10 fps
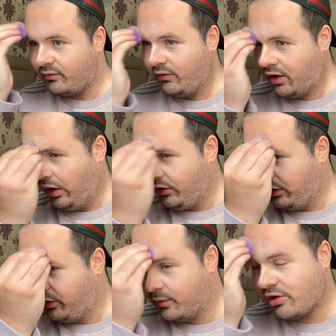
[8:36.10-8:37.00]
Kind of
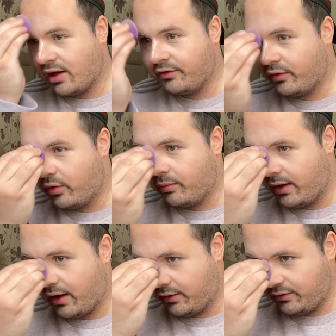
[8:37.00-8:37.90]
lose my trail of thought, but
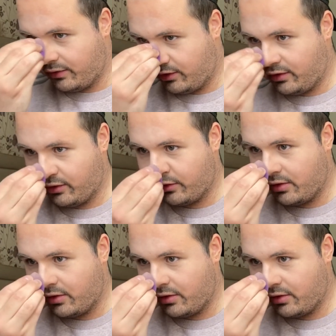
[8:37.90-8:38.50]
yeah, this is